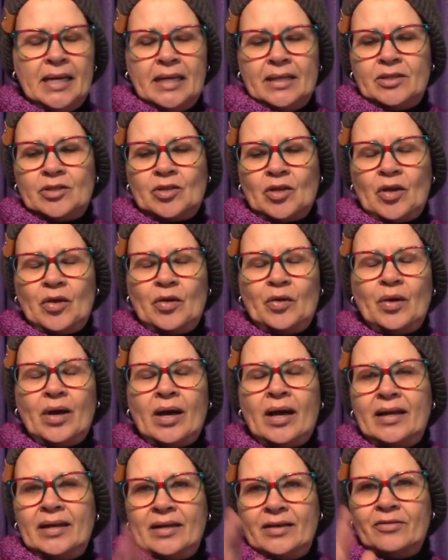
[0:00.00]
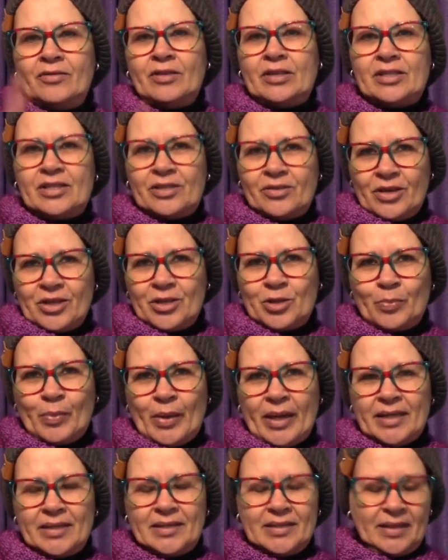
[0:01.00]
So I live in stretch
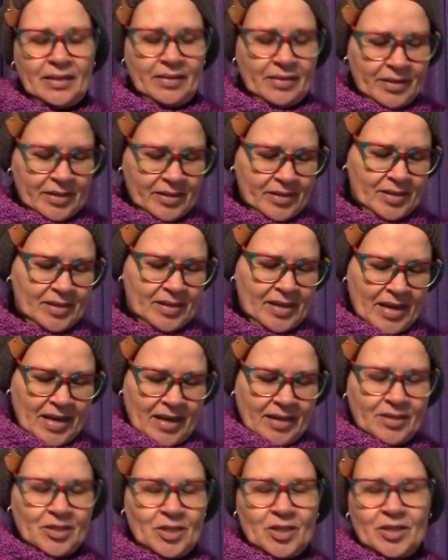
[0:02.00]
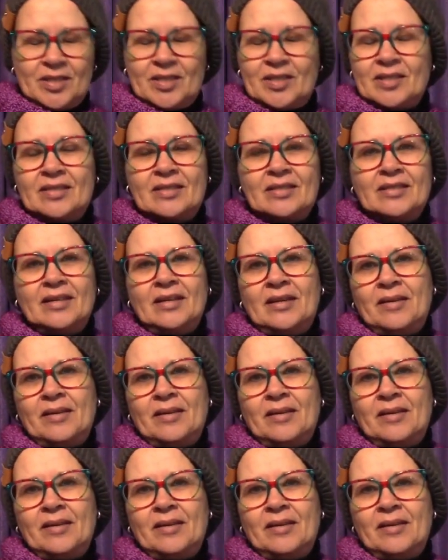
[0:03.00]
pants, and this just